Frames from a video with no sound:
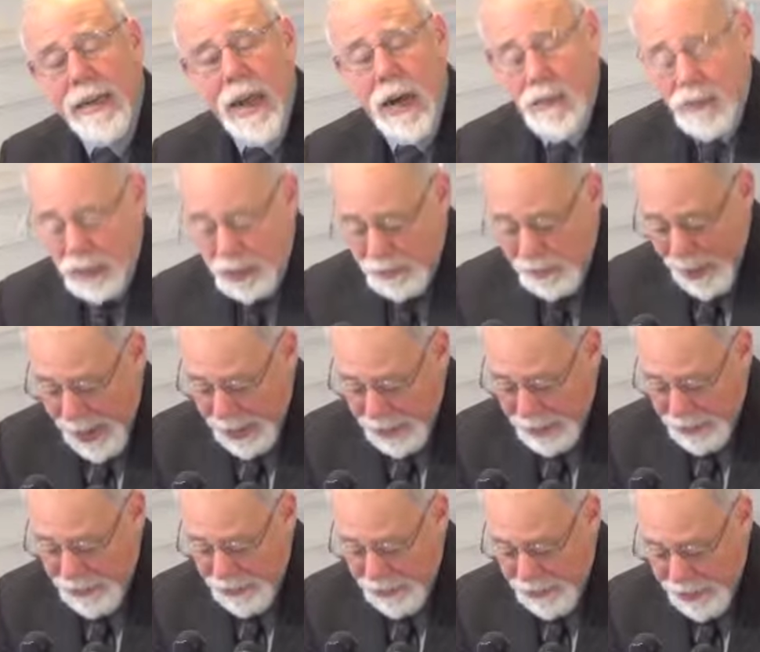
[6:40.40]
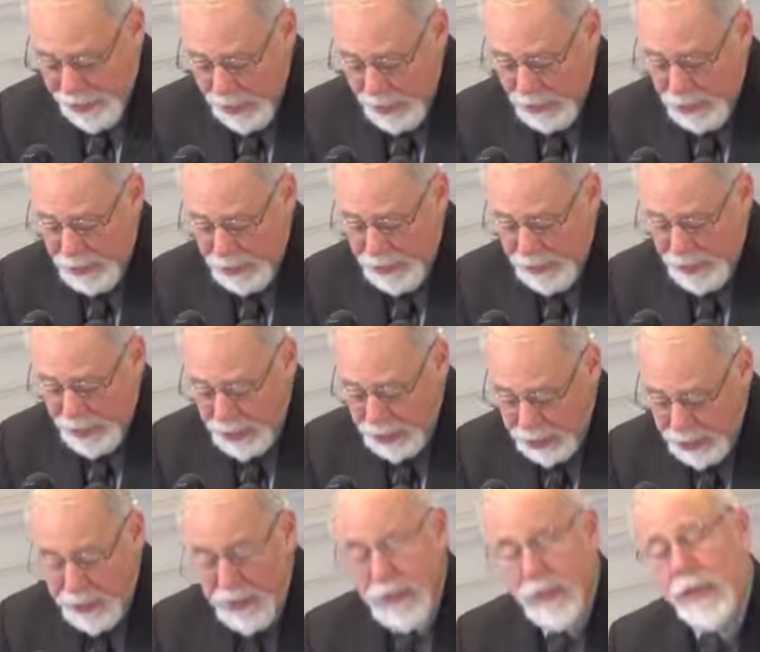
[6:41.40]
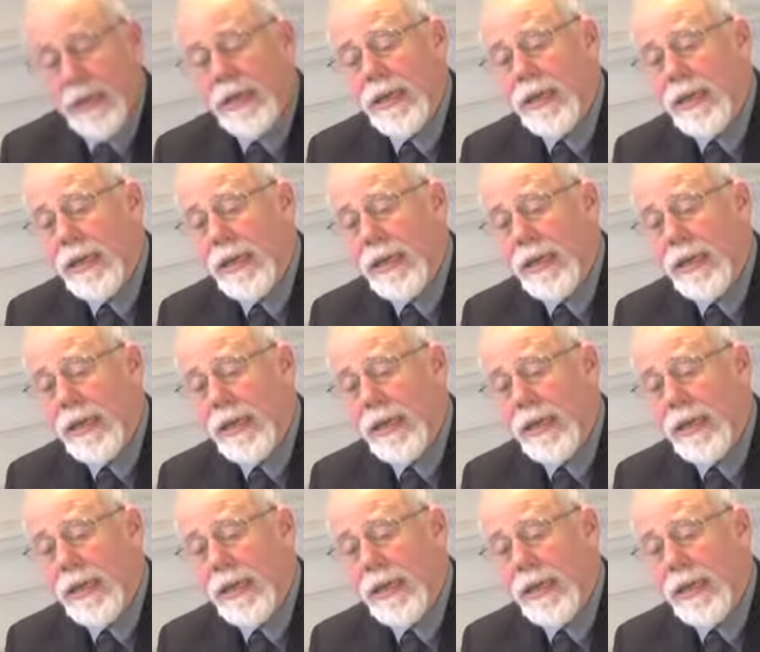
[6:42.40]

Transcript: in our respective fields of interest,